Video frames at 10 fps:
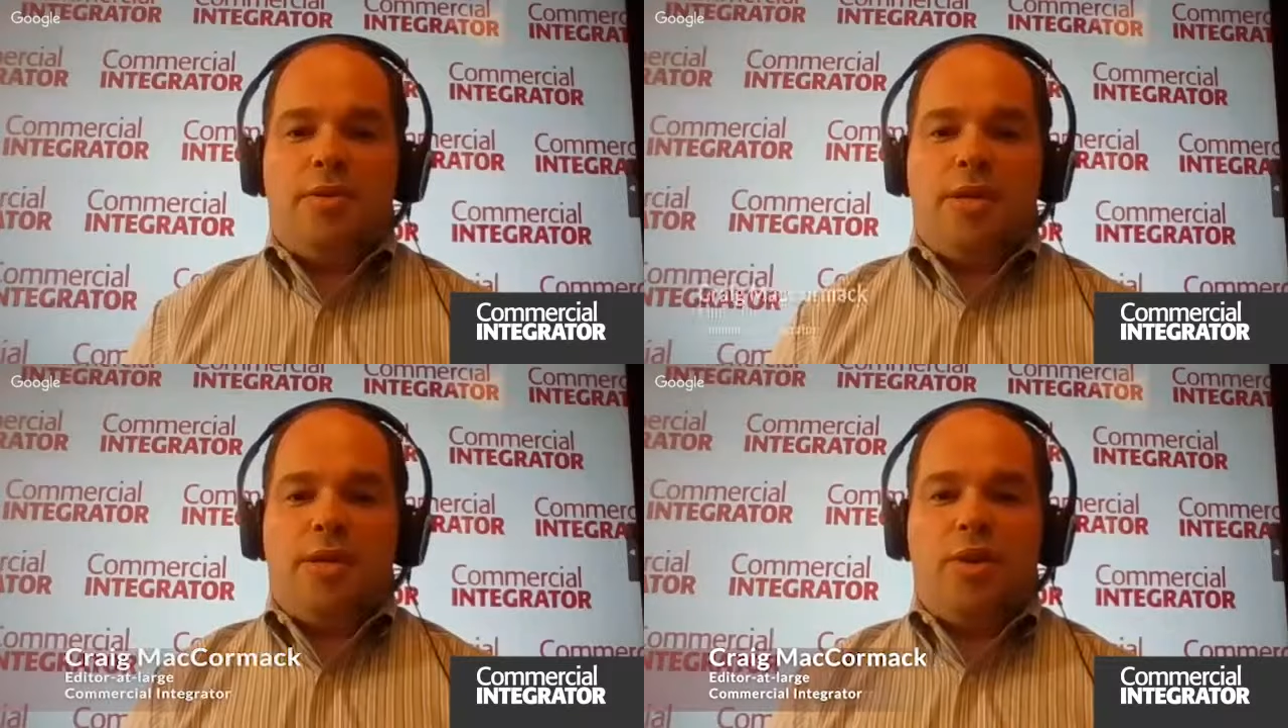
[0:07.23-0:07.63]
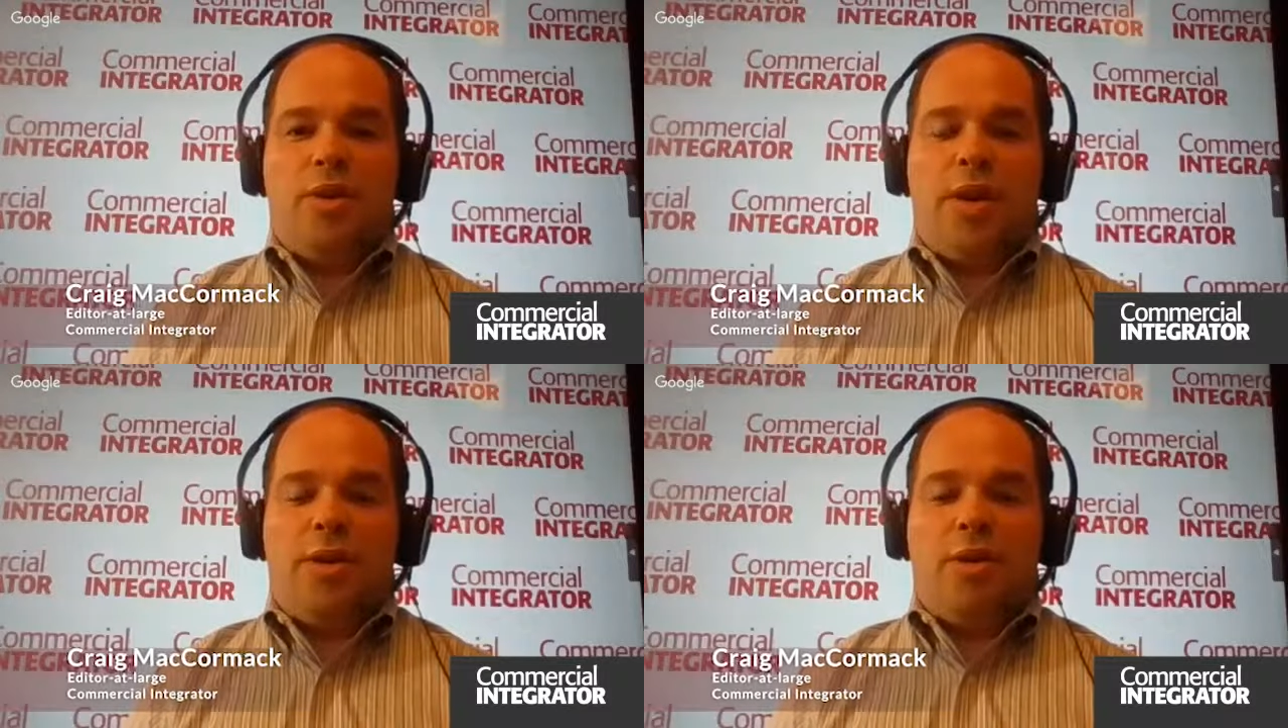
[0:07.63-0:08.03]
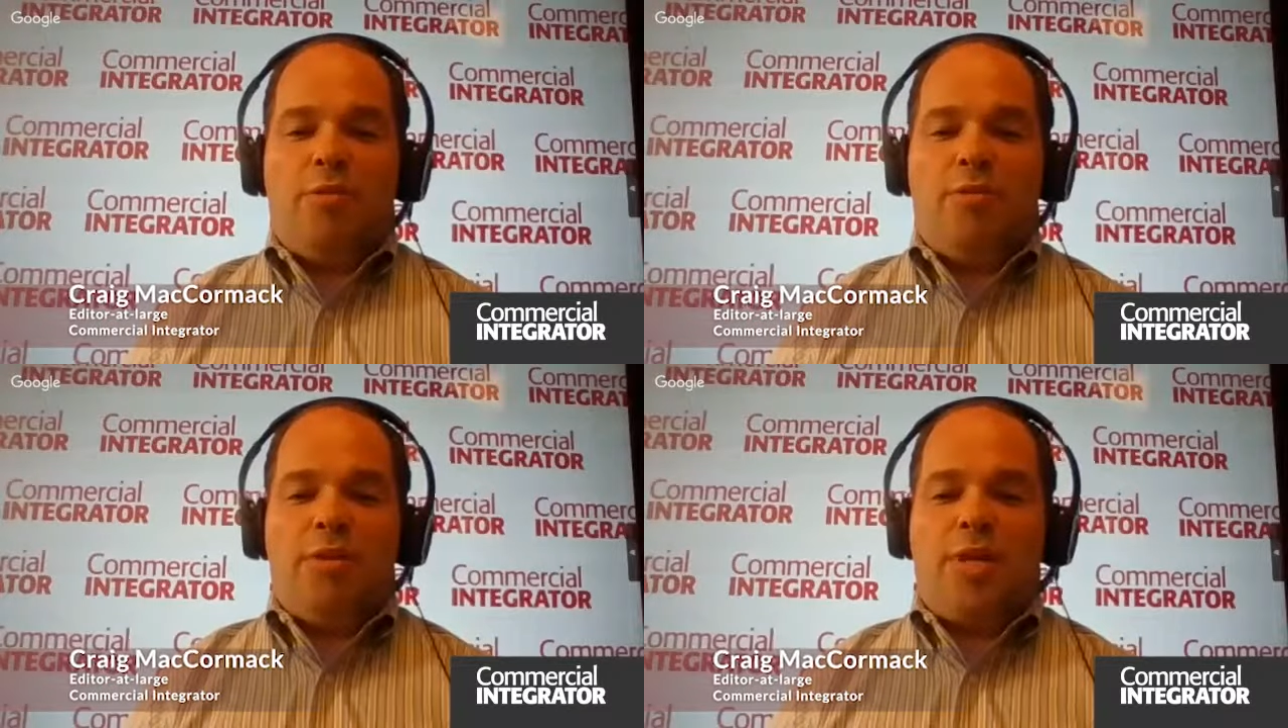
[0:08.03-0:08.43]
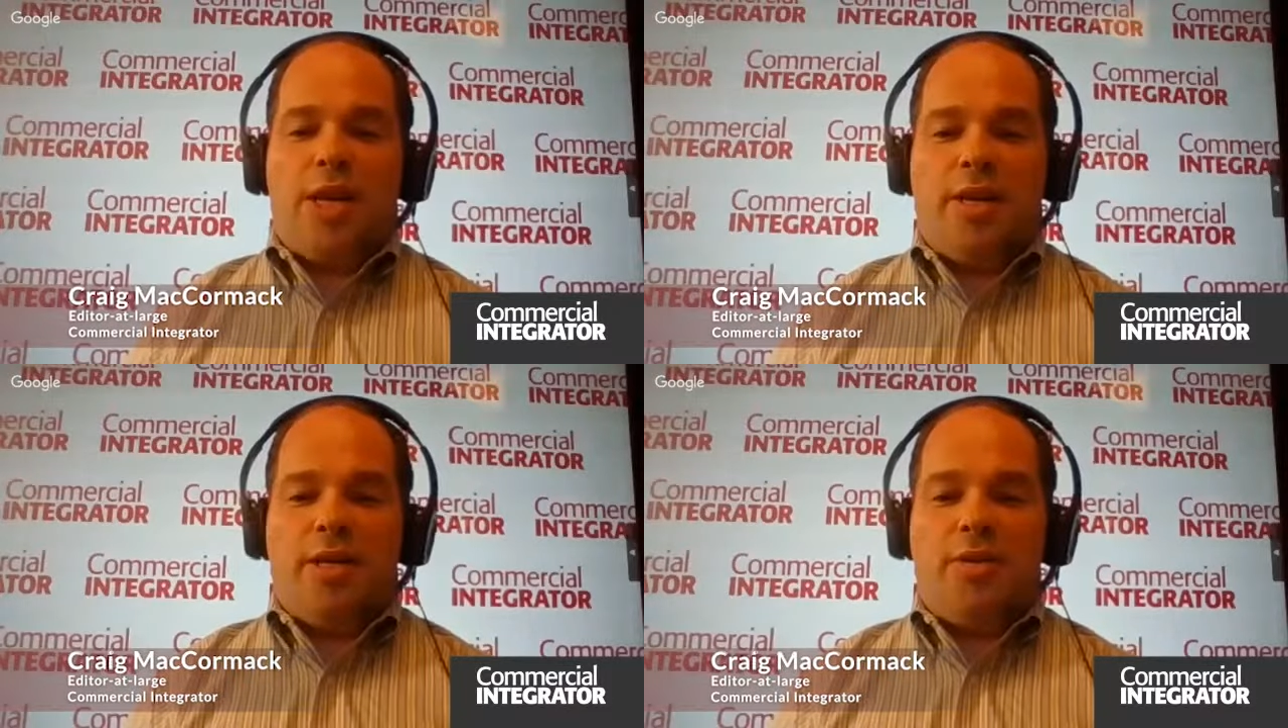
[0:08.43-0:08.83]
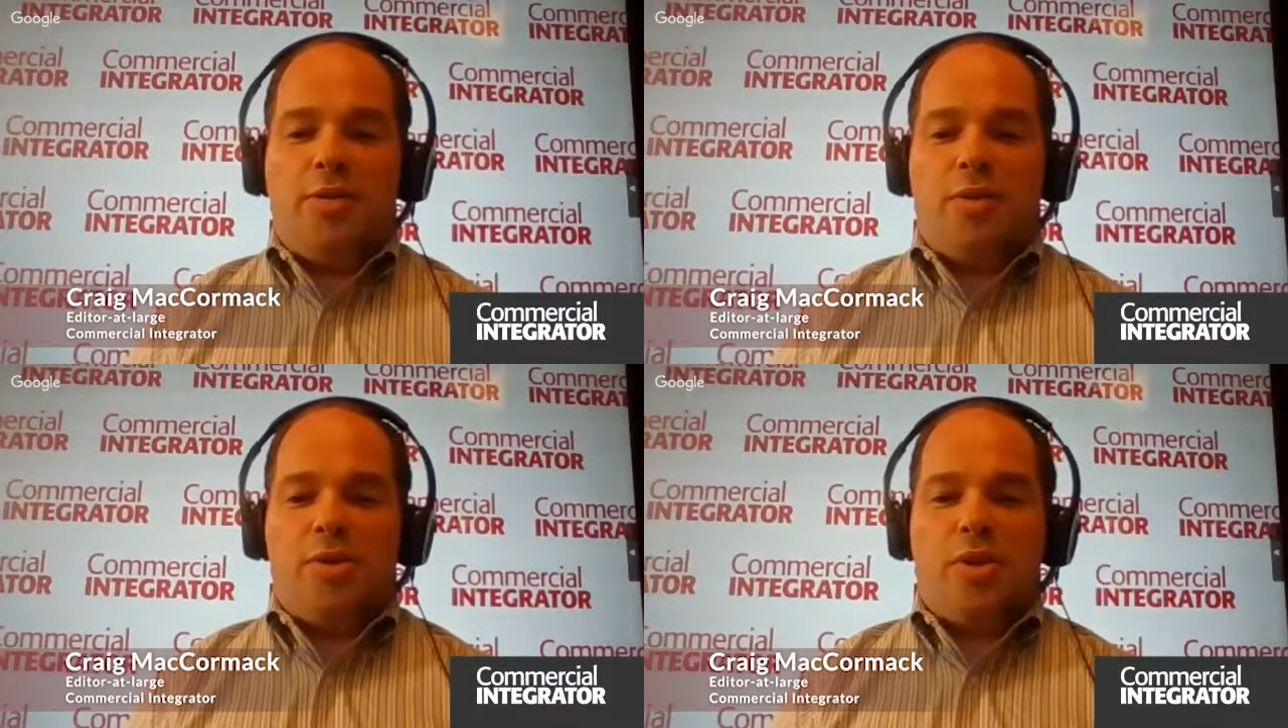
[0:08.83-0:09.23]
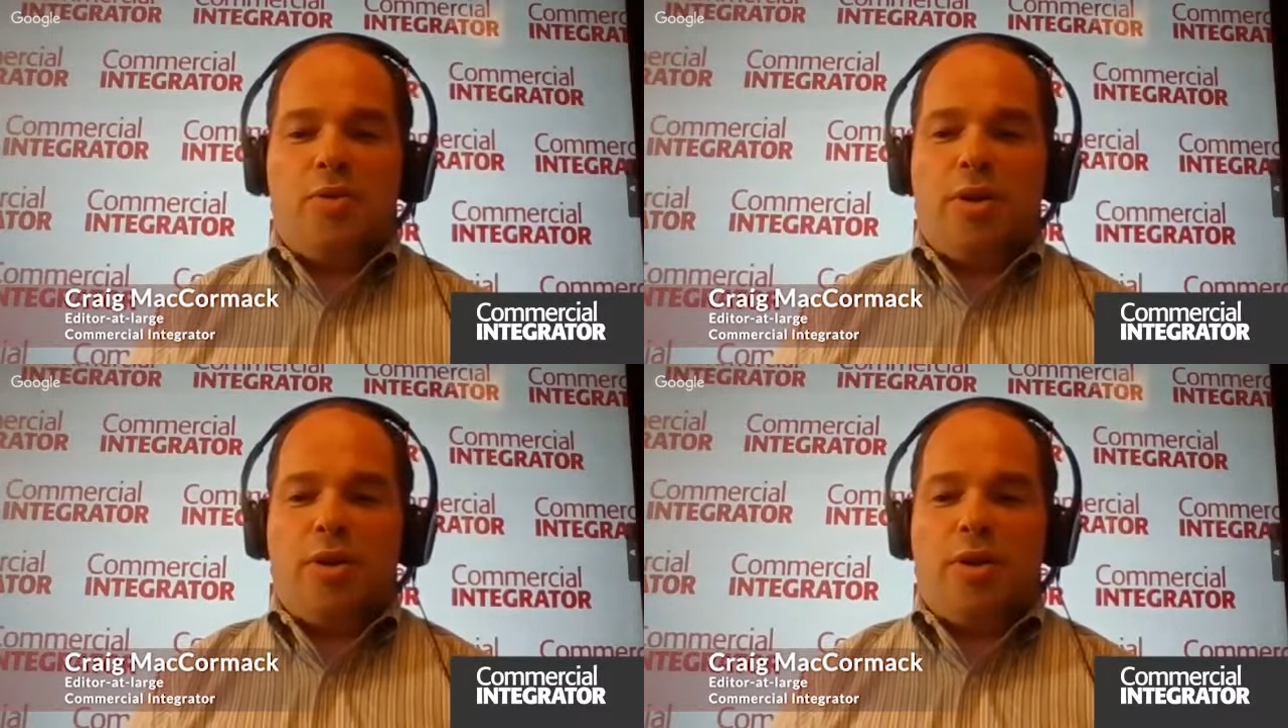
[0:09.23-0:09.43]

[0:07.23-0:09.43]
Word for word: Now, do you get nervous heading into a show,